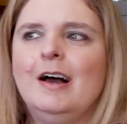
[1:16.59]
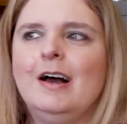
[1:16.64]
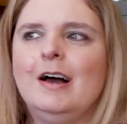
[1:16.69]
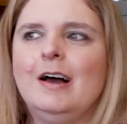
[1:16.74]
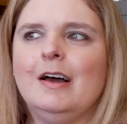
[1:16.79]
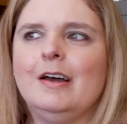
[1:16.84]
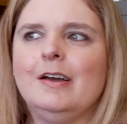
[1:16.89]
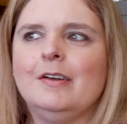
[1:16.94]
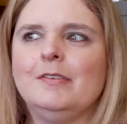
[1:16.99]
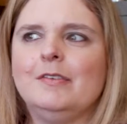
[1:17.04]

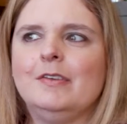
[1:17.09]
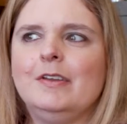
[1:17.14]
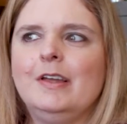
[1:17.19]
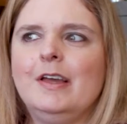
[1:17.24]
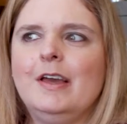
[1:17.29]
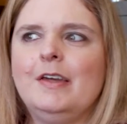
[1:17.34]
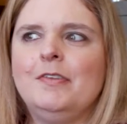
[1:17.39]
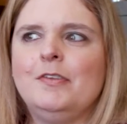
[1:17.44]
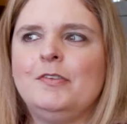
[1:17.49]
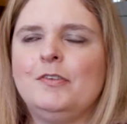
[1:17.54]
And
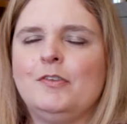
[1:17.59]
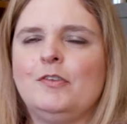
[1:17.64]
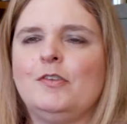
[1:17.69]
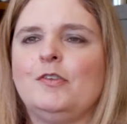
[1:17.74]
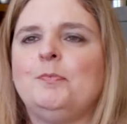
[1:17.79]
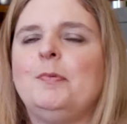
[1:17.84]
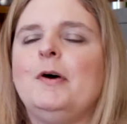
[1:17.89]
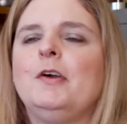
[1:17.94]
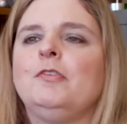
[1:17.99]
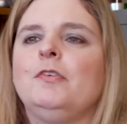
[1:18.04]
this is
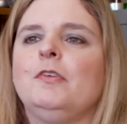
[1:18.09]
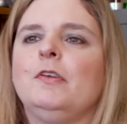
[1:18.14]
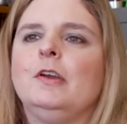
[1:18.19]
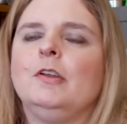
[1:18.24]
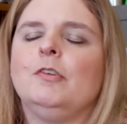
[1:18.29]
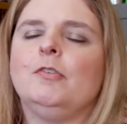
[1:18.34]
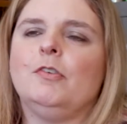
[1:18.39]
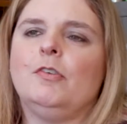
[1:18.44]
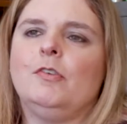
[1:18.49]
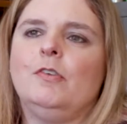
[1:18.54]
especially
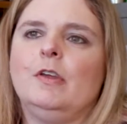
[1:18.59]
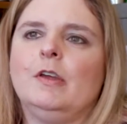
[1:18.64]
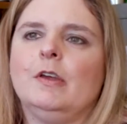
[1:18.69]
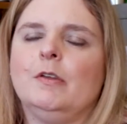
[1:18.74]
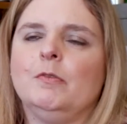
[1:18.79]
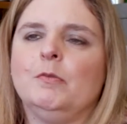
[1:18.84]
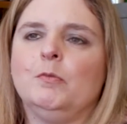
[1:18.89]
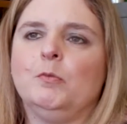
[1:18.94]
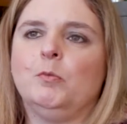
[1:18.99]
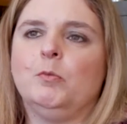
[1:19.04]

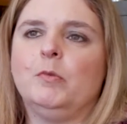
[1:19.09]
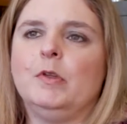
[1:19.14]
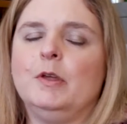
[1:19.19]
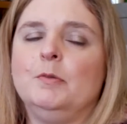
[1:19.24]
interesting